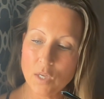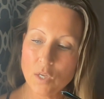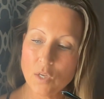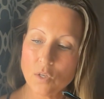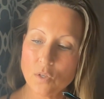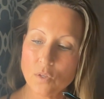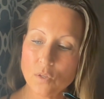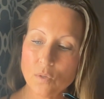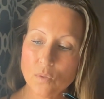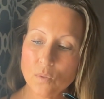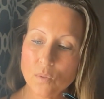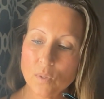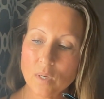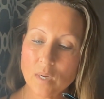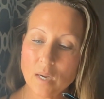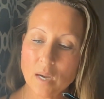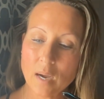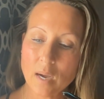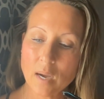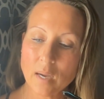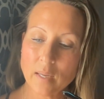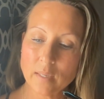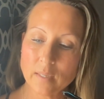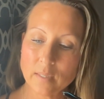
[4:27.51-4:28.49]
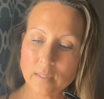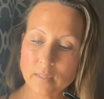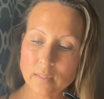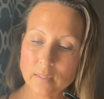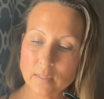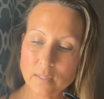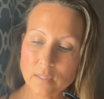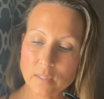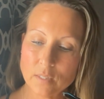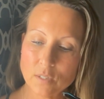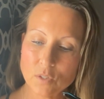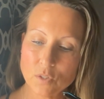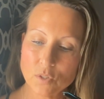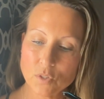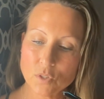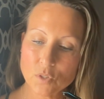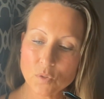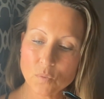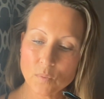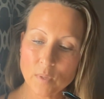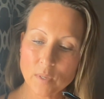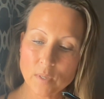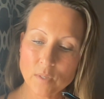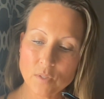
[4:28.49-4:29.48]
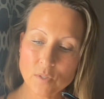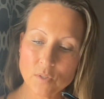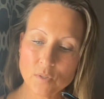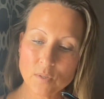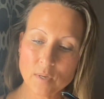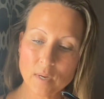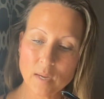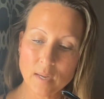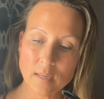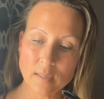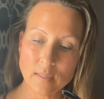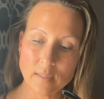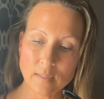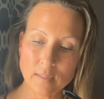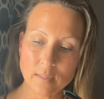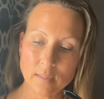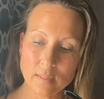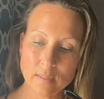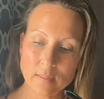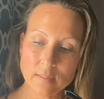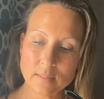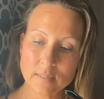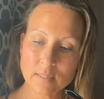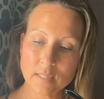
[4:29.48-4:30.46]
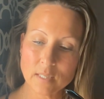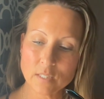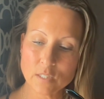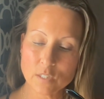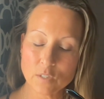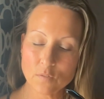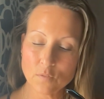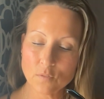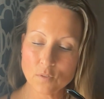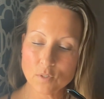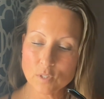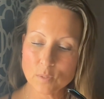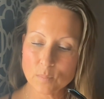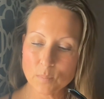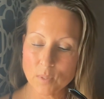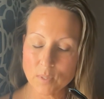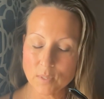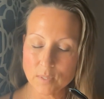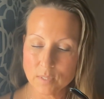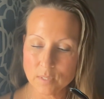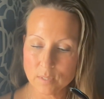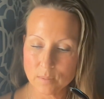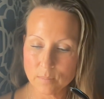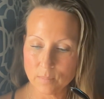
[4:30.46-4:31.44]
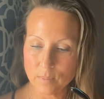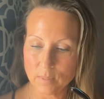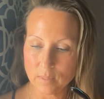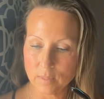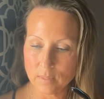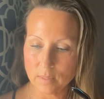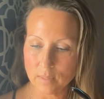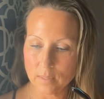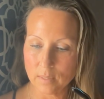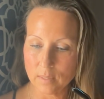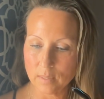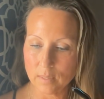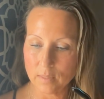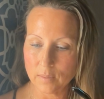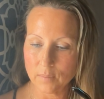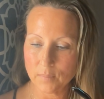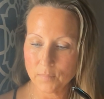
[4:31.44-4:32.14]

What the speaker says: You are guided to surrender any excessive responsibility,